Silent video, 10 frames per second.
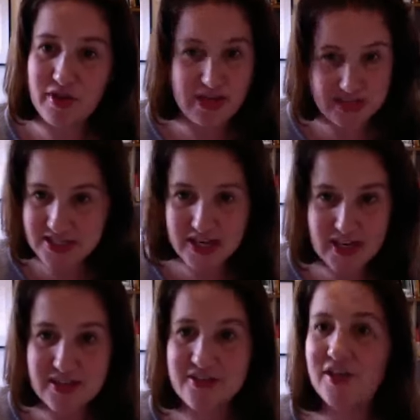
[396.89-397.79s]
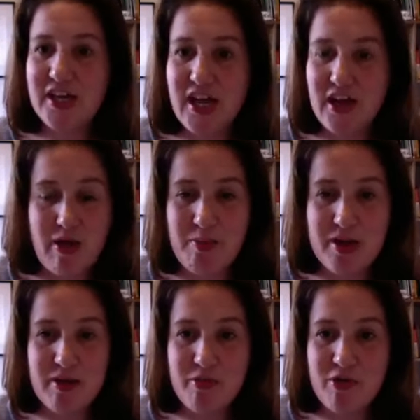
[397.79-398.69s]
it and it's going to get you up
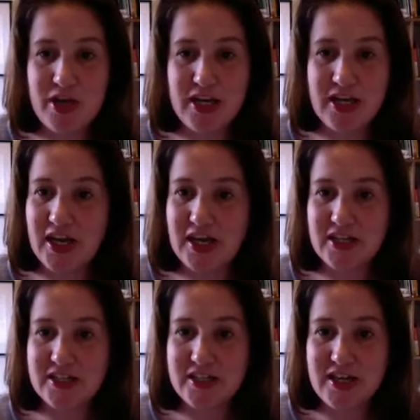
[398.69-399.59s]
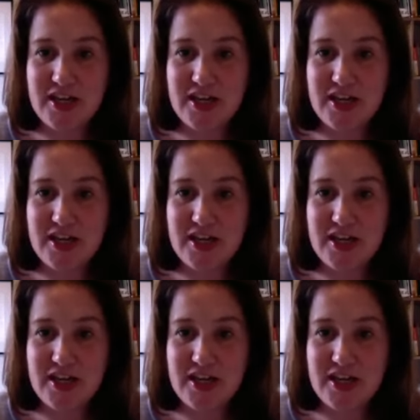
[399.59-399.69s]
in the morning and